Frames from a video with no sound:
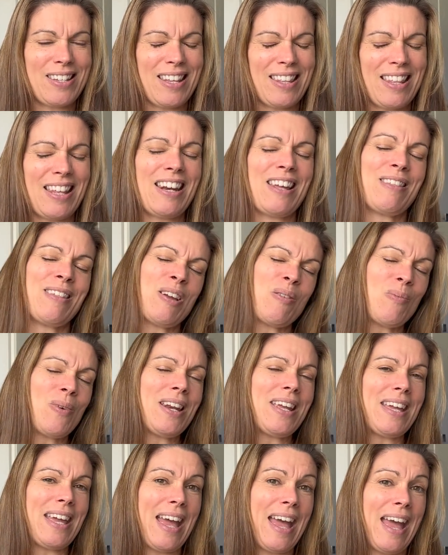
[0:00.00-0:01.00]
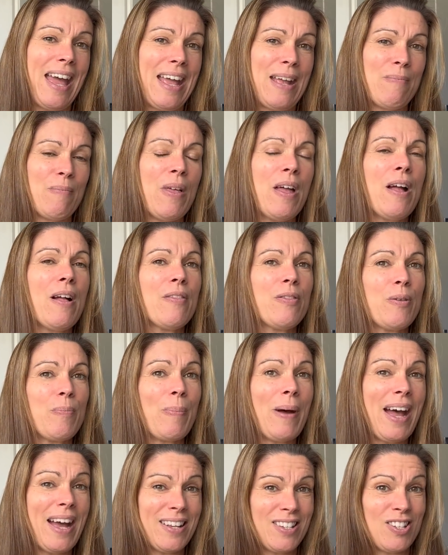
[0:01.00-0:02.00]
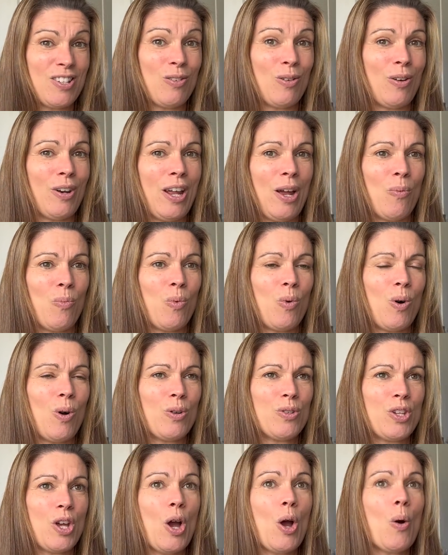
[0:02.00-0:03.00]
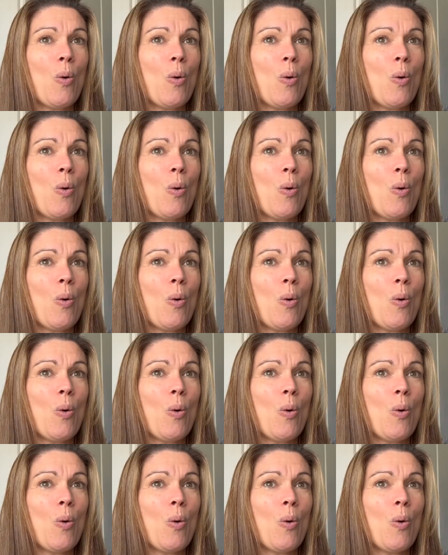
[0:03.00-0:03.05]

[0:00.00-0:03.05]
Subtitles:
And then I think when it came, the pattern on it was